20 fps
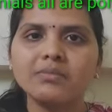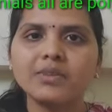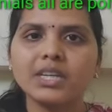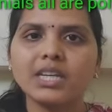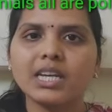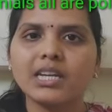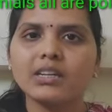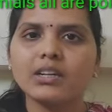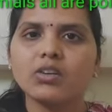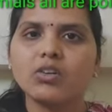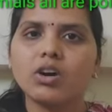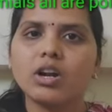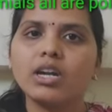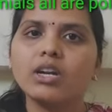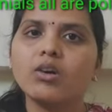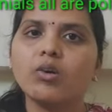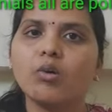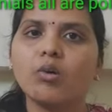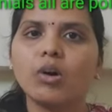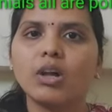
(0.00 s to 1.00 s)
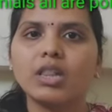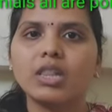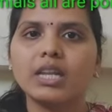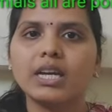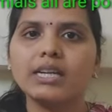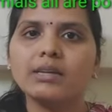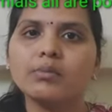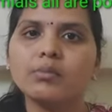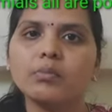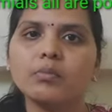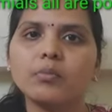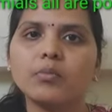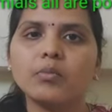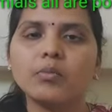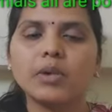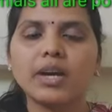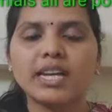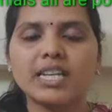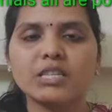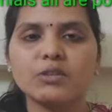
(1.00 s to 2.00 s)
We can call all that
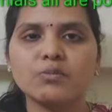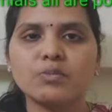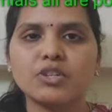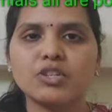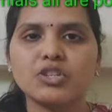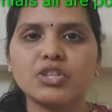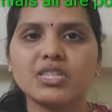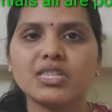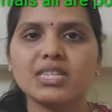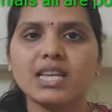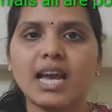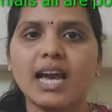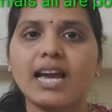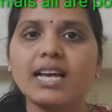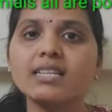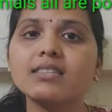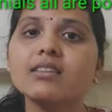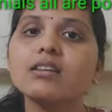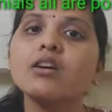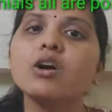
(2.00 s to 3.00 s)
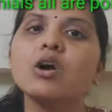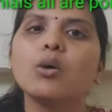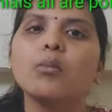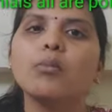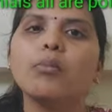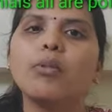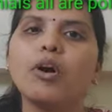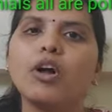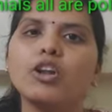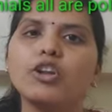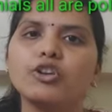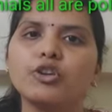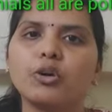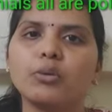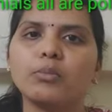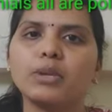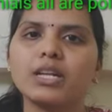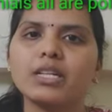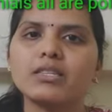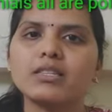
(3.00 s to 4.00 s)
expressions as
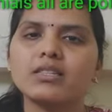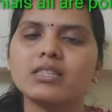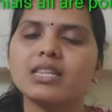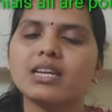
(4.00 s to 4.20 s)
polynomials.